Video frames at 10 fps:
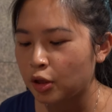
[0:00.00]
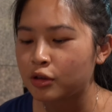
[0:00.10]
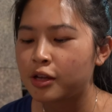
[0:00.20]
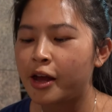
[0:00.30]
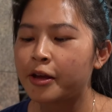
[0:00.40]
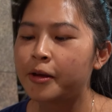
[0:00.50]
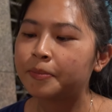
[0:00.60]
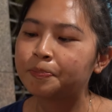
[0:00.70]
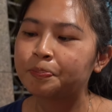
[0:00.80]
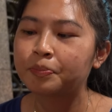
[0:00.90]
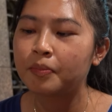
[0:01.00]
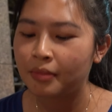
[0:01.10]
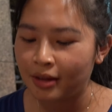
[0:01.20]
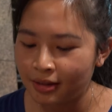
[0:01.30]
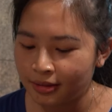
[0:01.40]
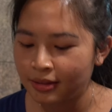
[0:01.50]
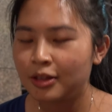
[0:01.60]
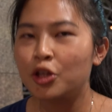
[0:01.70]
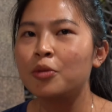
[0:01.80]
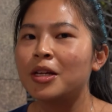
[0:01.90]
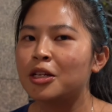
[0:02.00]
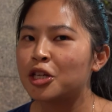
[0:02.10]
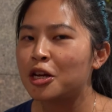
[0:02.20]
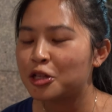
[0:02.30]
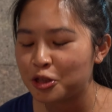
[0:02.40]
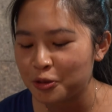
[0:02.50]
Looks like it. You be the judge.